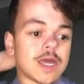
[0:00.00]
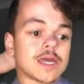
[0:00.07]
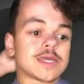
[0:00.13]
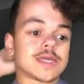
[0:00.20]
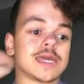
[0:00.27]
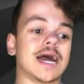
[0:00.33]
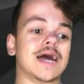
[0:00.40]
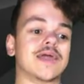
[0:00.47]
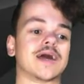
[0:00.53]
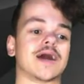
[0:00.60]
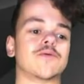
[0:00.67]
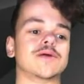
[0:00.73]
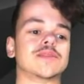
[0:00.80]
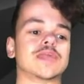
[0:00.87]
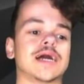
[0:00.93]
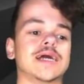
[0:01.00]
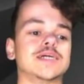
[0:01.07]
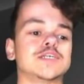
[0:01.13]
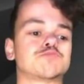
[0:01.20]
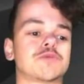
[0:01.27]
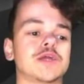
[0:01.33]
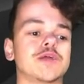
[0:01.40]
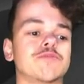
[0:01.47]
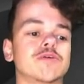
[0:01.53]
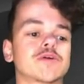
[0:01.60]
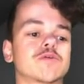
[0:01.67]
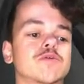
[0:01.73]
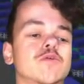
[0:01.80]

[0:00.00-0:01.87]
Yeah, that is pre-recorded.